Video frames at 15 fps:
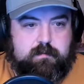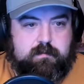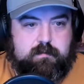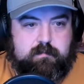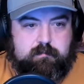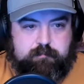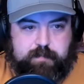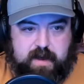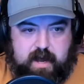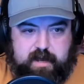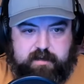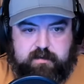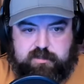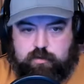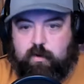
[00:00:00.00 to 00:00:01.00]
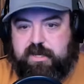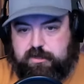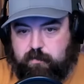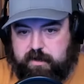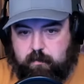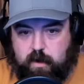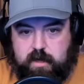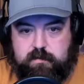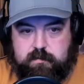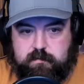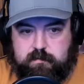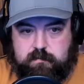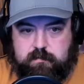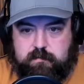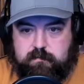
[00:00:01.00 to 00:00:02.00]
Biden, 2021,
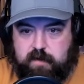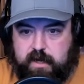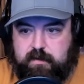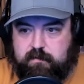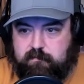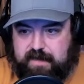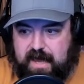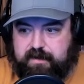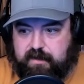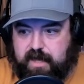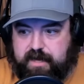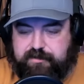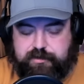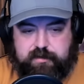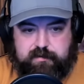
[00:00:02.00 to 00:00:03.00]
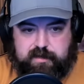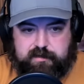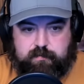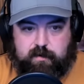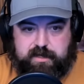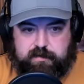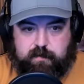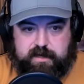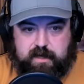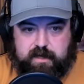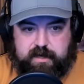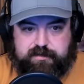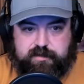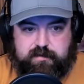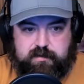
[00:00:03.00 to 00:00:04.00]
right? That election, the 2020 election.